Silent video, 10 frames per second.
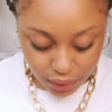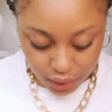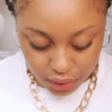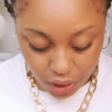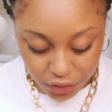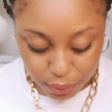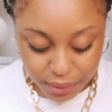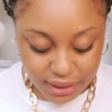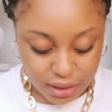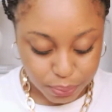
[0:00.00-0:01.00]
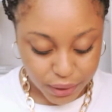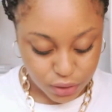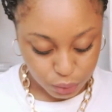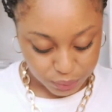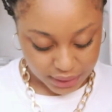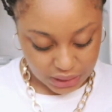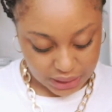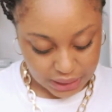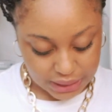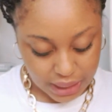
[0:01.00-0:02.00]
called The Missing Puzzle Piece.
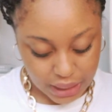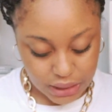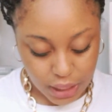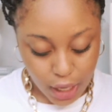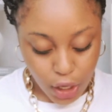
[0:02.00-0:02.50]
And it says,